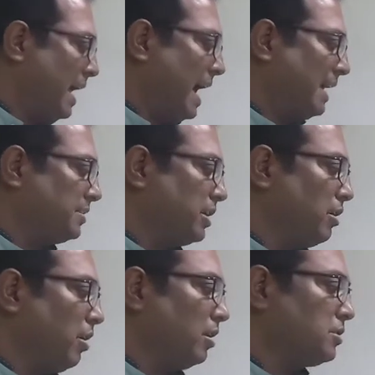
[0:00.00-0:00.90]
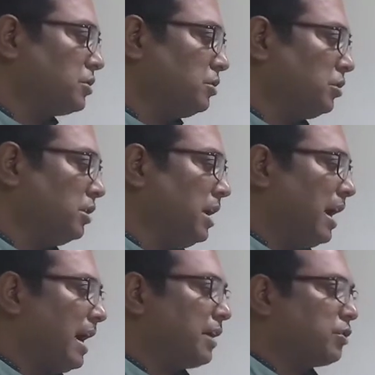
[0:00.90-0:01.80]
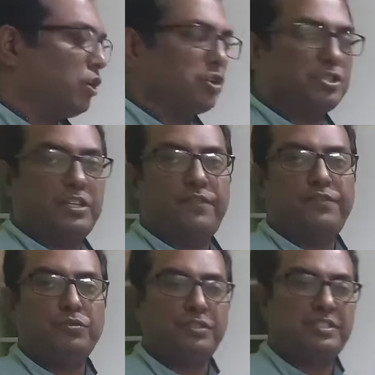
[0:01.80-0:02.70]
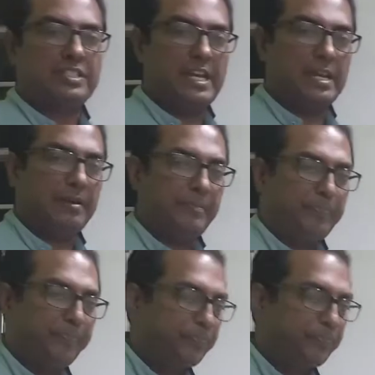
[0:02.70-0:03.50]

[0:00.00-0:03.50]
and they also are corrosive to the skin.